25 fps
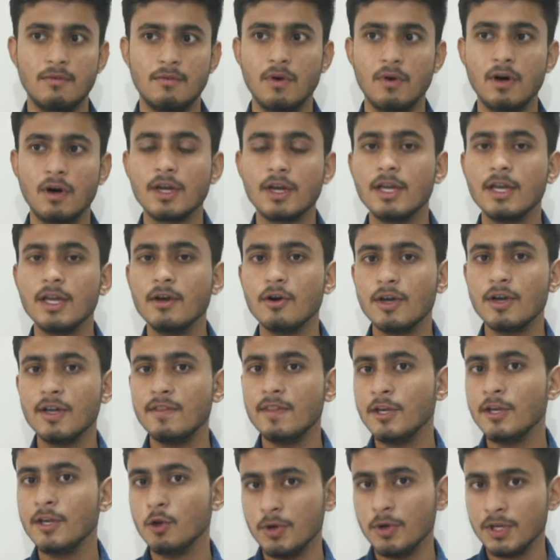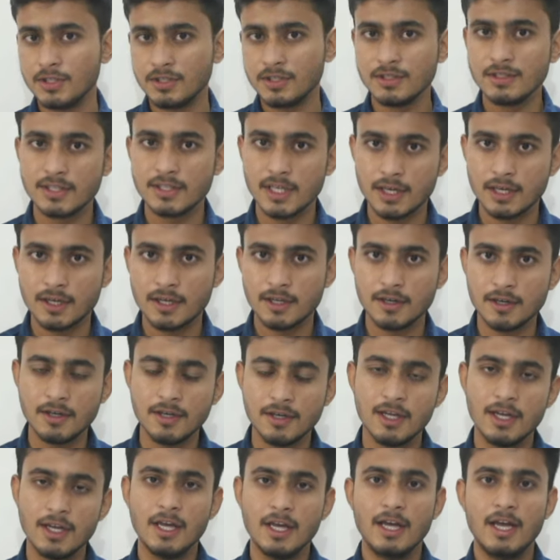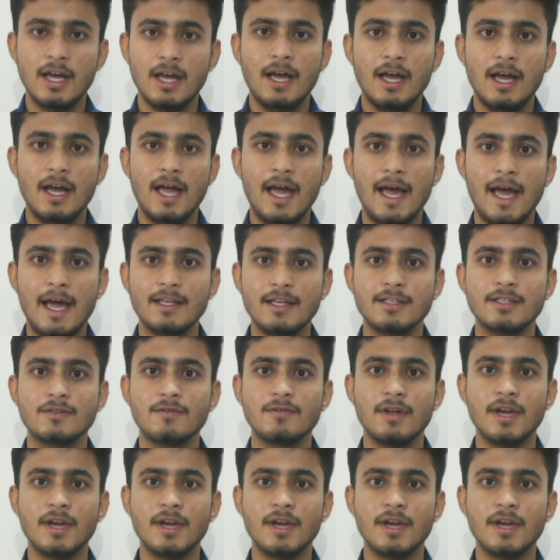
working in the innovation sector. As